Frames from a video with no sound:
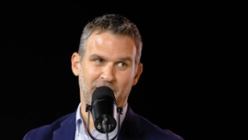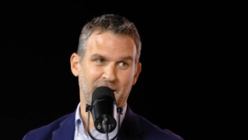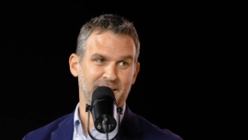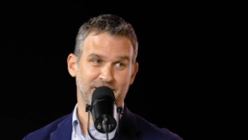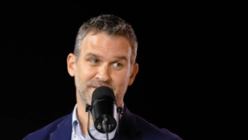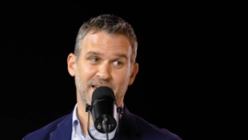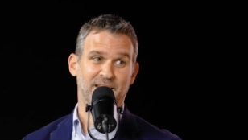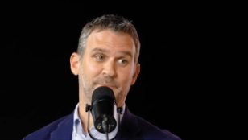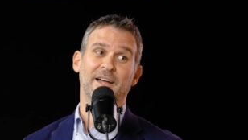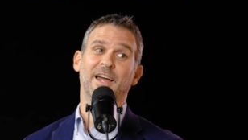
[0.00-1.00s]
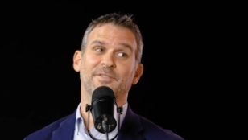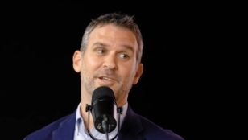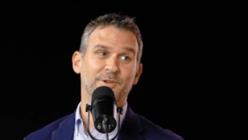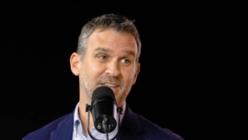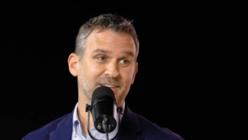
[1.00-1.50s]
I get excited about every
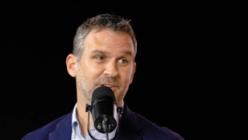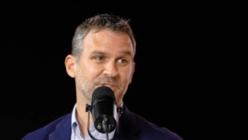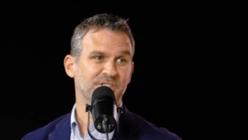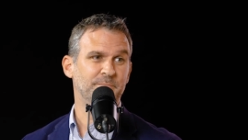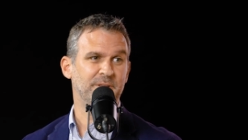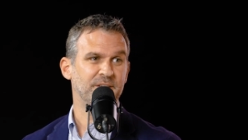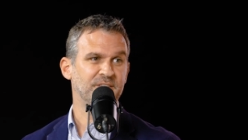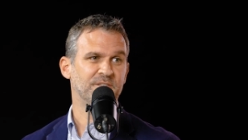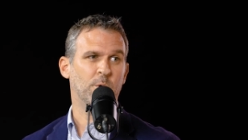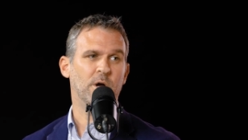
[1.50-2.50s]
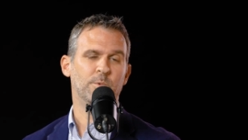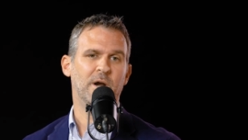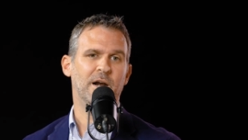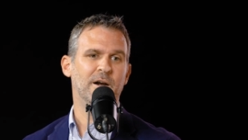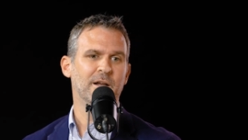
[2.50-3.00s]
new technology, but this is one
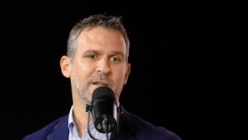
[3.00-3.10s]
where